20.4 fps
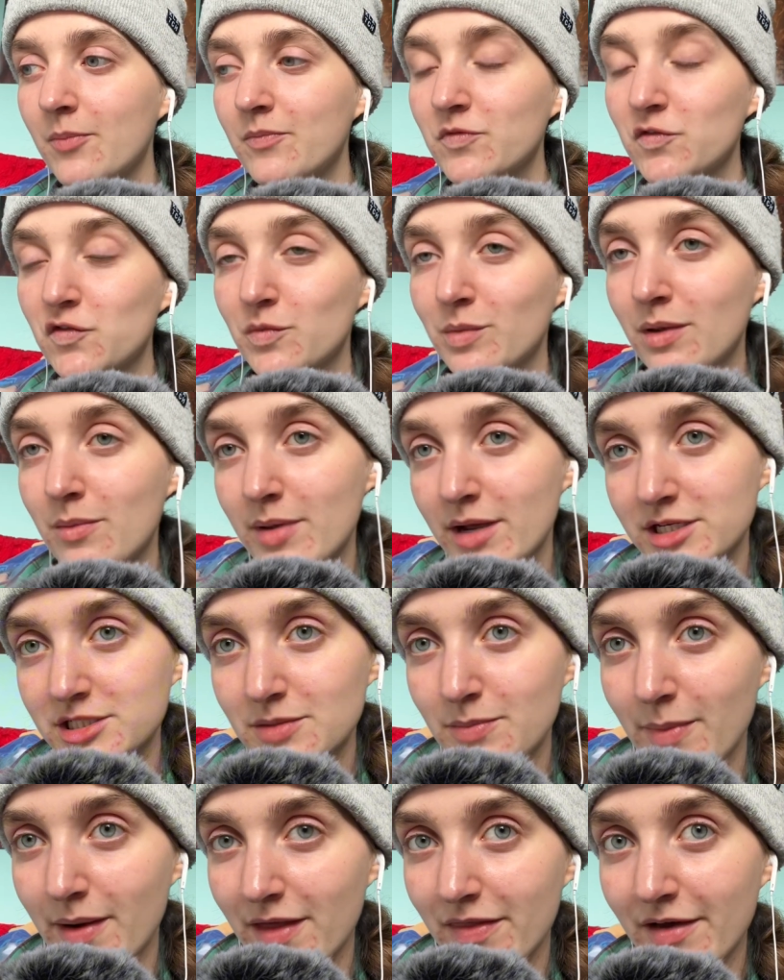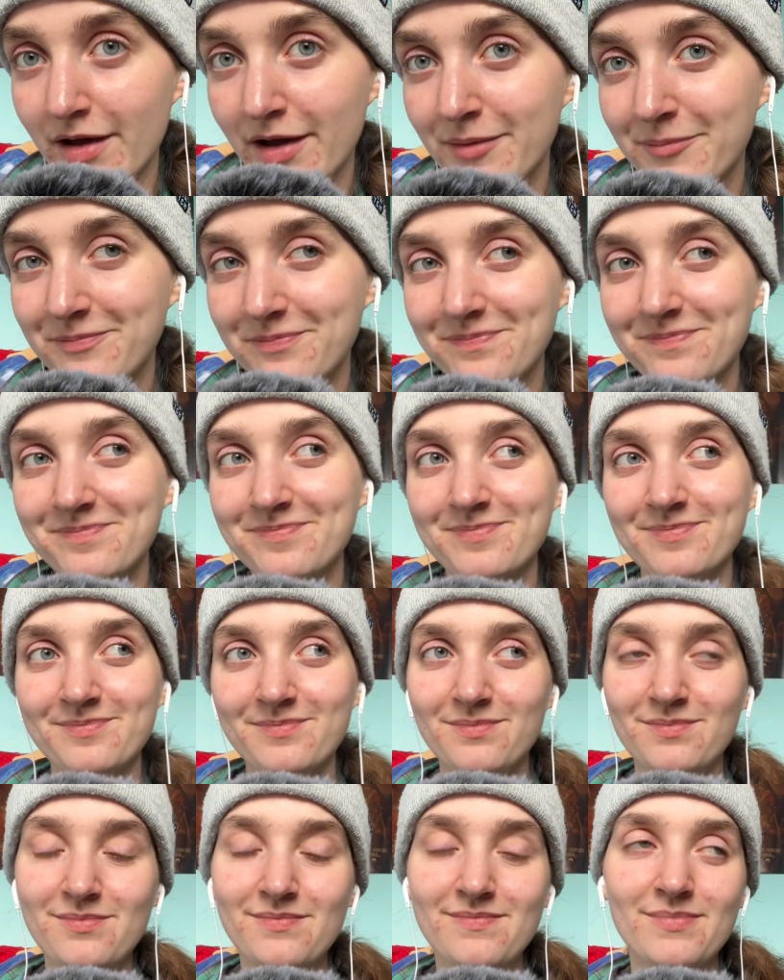So maybe I should buy
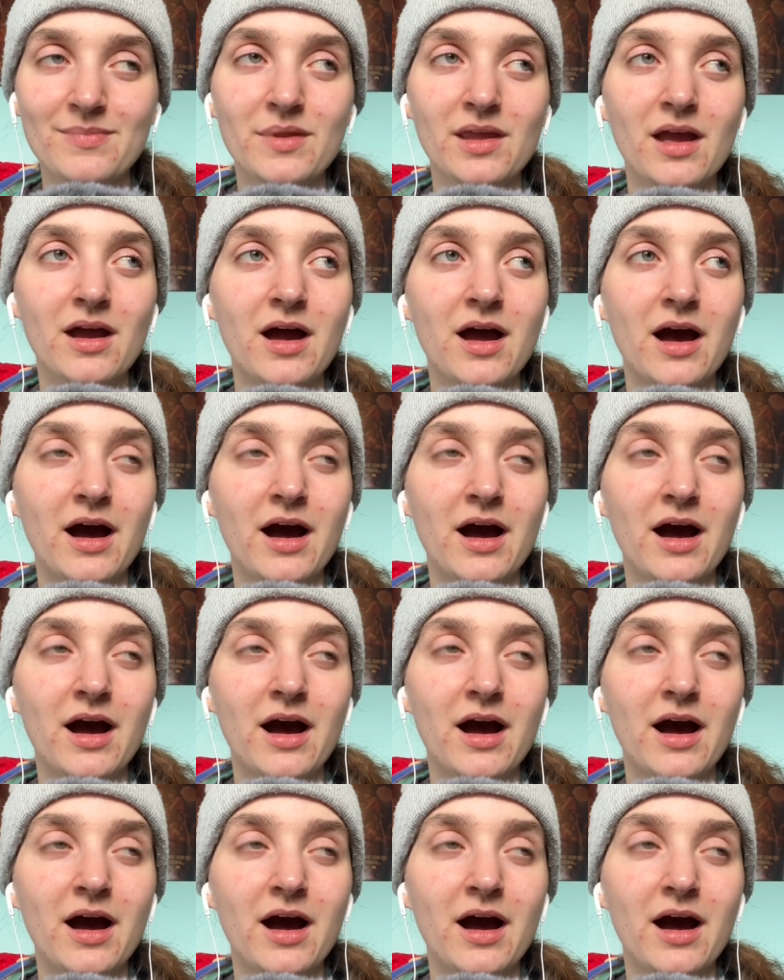that.